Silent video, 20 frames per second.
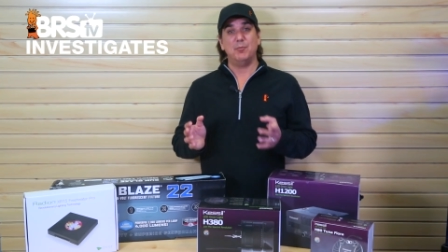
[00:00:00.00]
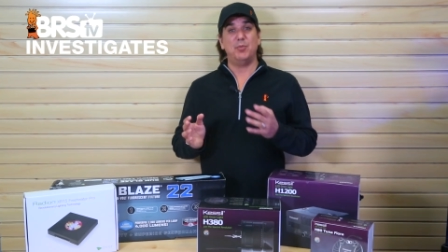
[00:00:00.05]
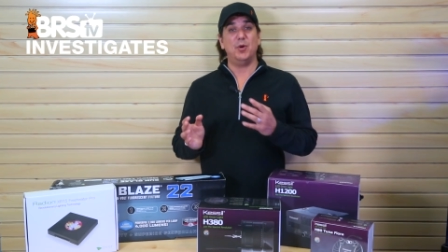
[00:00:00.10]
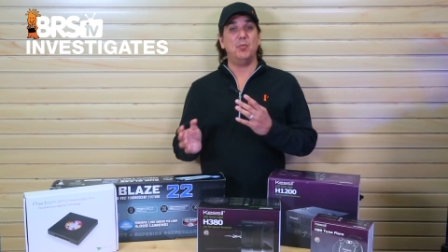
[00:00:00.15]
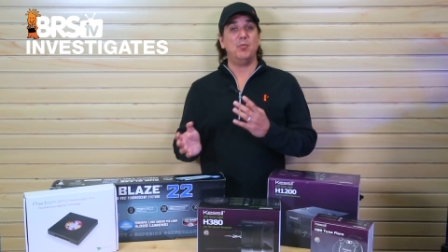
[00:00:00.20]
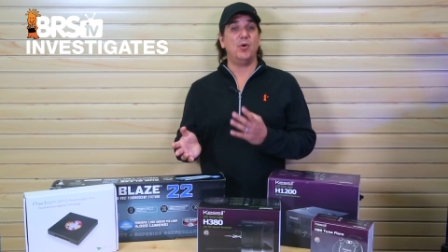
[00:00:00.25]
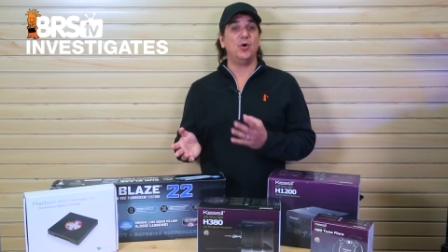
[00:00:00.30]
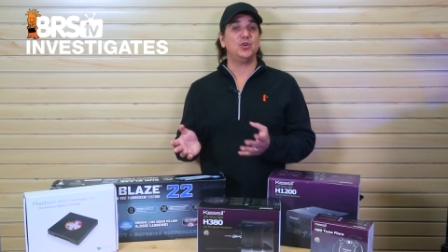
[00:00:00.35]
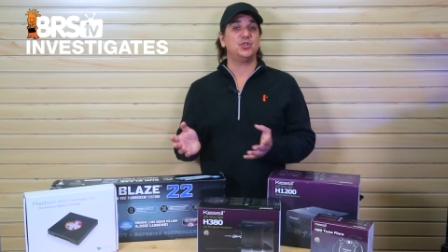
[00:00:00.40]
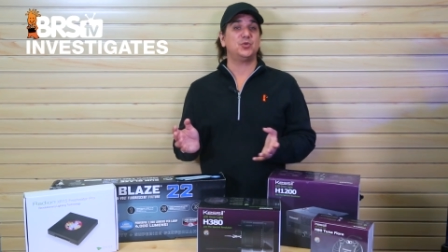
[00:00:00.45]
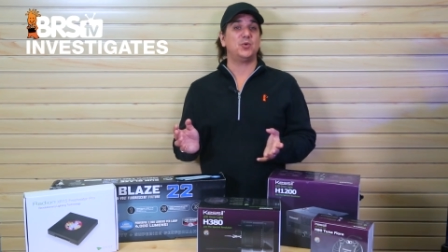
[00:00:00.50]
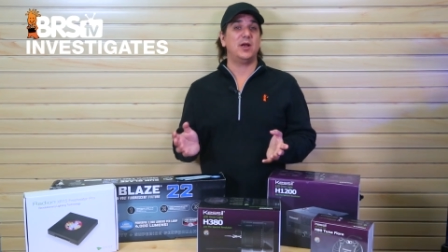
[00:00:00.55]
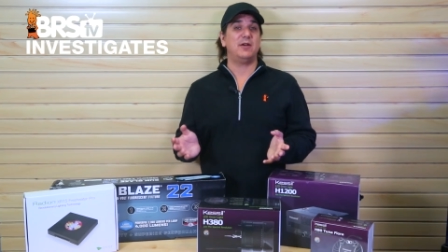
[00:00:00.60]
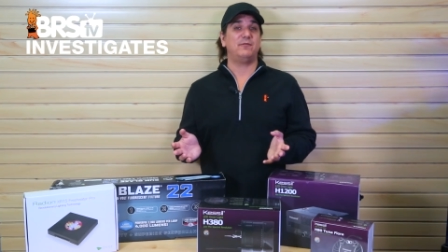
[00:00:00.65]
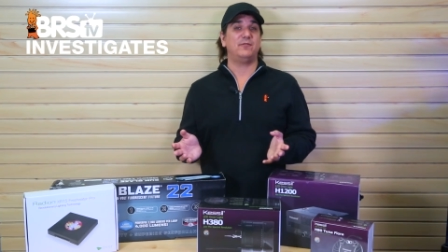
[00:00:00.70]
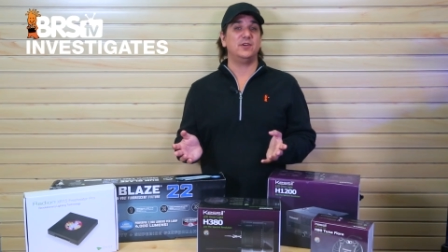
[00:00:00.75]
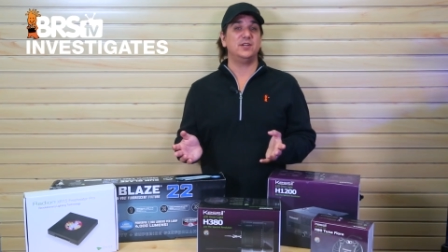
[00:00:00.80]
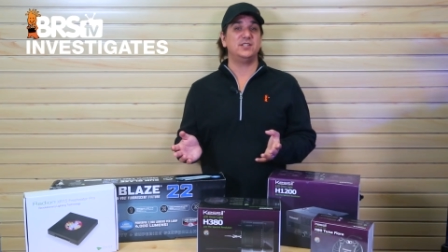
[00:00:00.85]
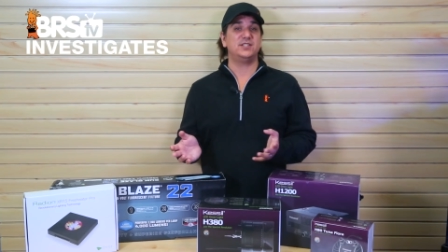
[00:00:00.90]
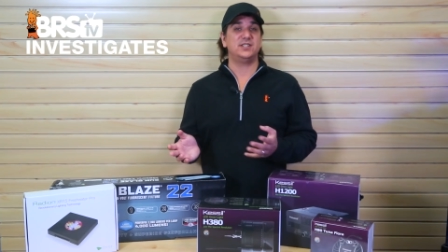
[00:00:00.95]
but most
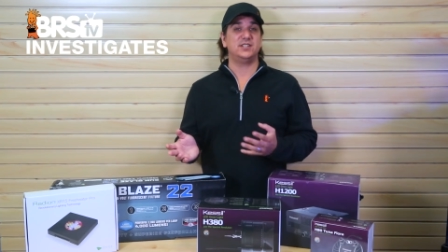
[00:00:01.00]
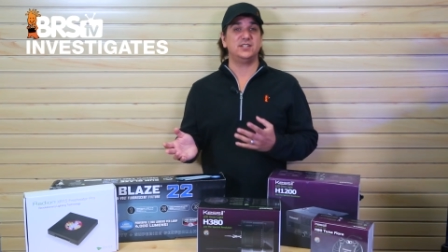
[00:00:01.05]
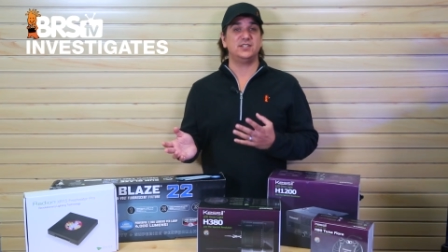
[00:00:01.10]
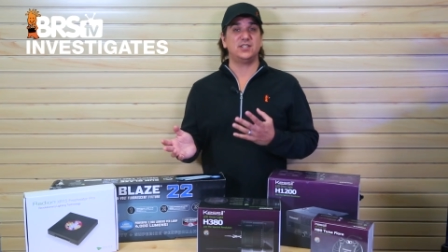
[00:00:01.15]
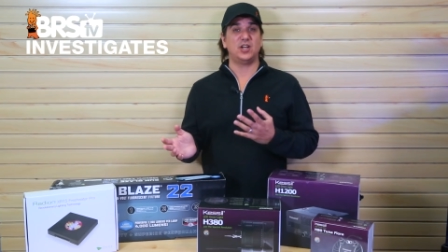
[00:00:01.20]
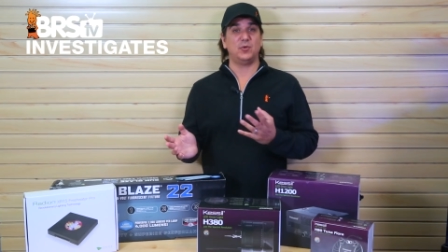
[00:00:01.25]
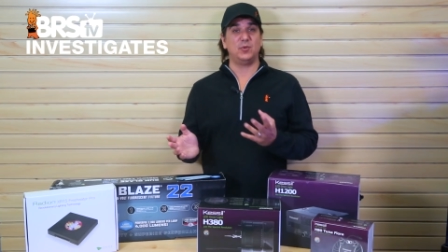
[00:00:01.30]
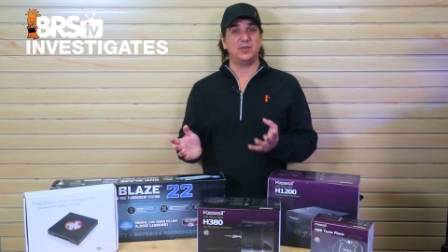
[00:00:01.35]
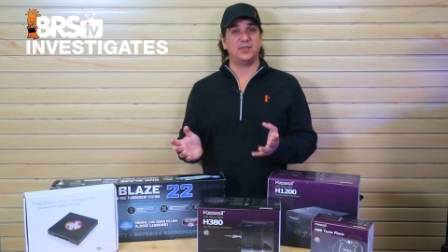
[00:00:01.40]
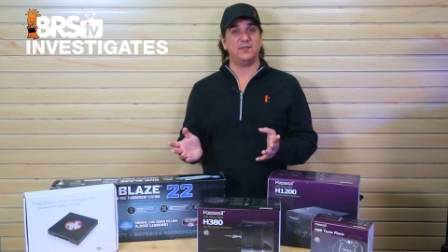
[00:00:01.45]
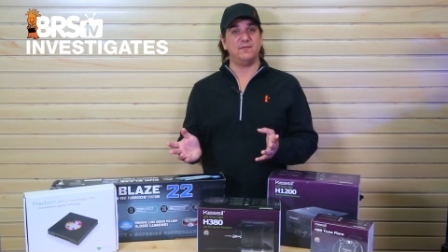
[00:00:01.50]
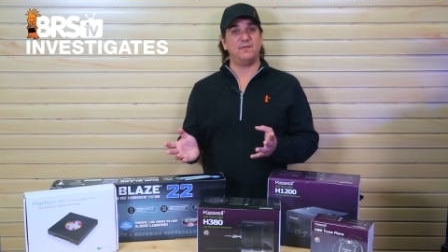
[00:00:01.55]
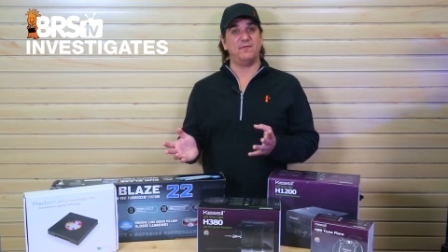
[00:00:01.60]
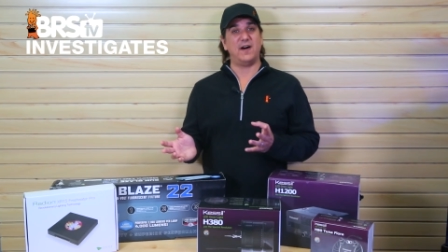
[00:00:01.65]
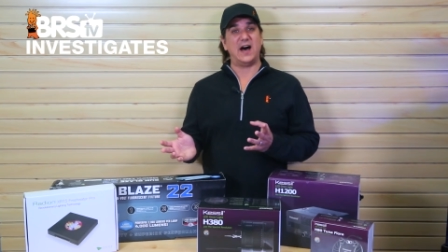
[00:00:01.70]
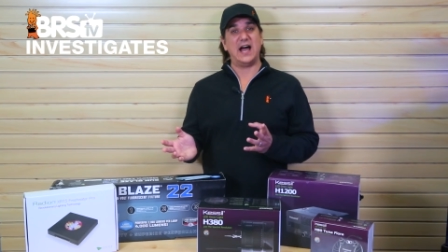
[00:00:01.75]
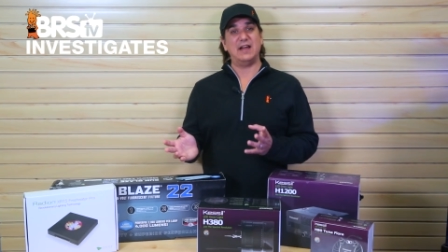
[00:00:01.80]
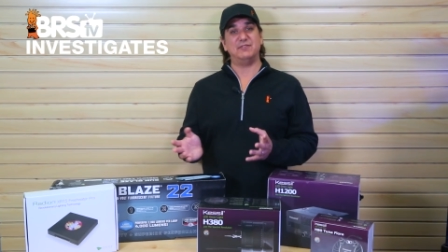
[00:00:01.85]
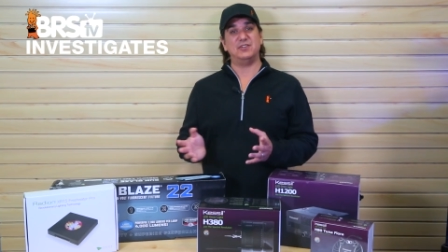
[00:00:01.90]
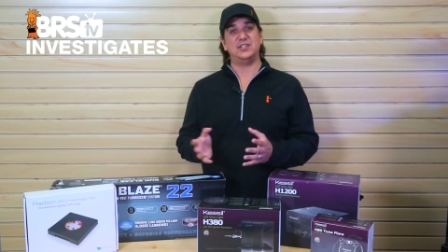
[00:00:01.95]
references are within
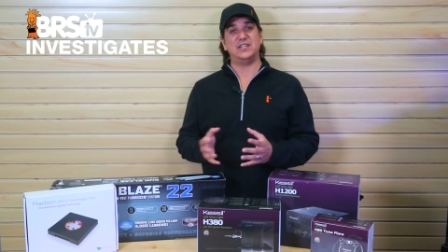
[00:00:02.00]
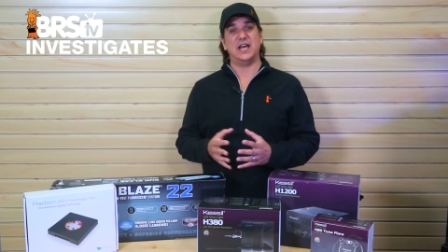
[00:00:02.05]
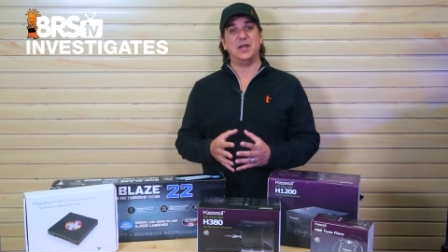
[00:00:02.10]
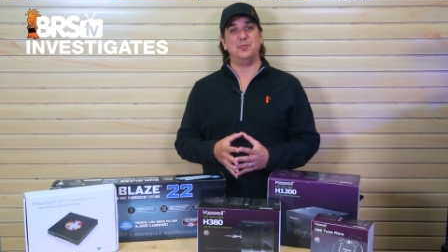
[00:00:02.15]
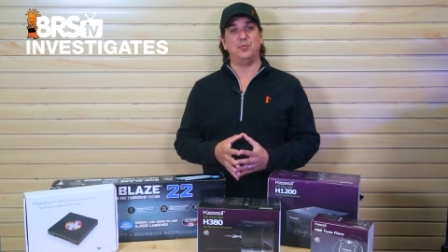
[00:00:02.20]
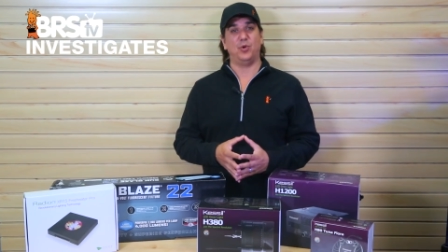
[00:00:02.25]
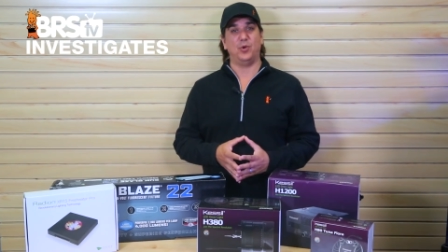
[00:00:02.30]
five to ten